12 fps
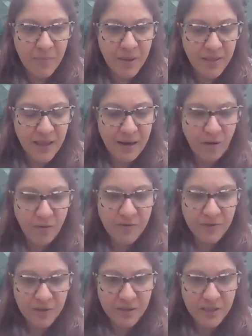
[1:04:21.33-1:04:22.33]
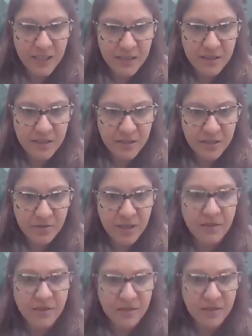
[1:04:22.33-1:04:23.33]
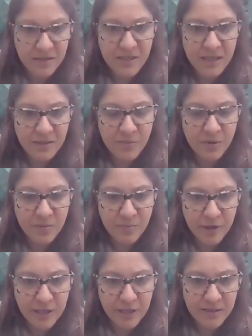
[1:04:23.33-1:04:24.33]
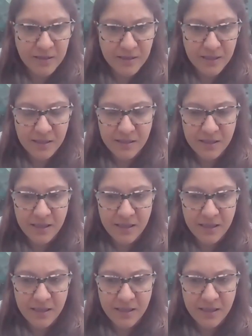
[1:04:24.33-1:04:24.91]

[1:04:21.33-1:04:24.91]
but that often leads to unsustainable practices.